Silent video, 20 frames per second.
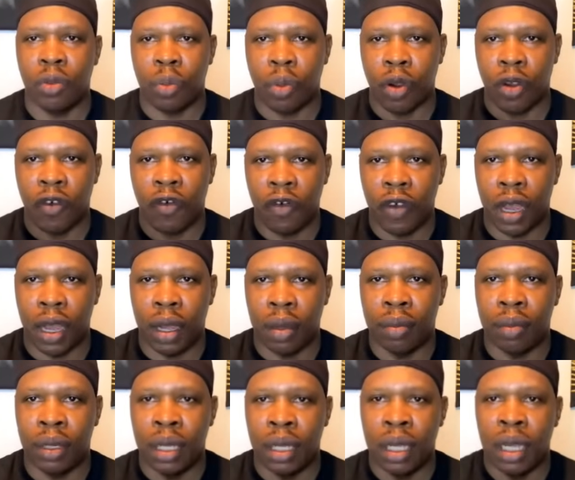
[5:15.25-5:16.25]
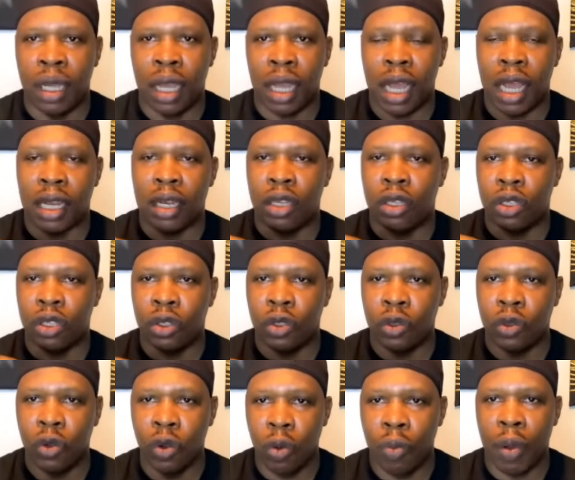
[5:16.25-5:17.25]
perform at the
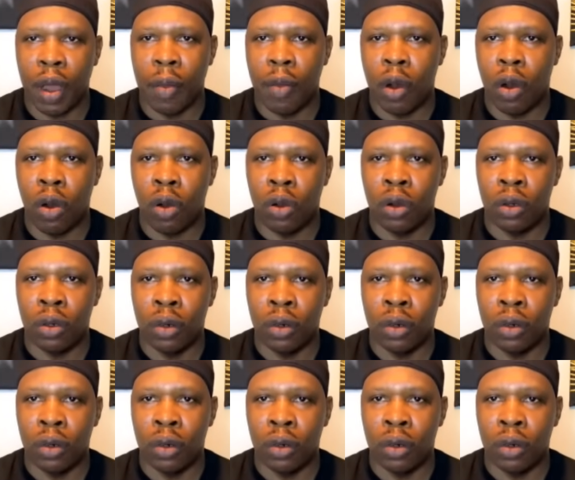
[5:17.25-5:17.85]
Super Bowl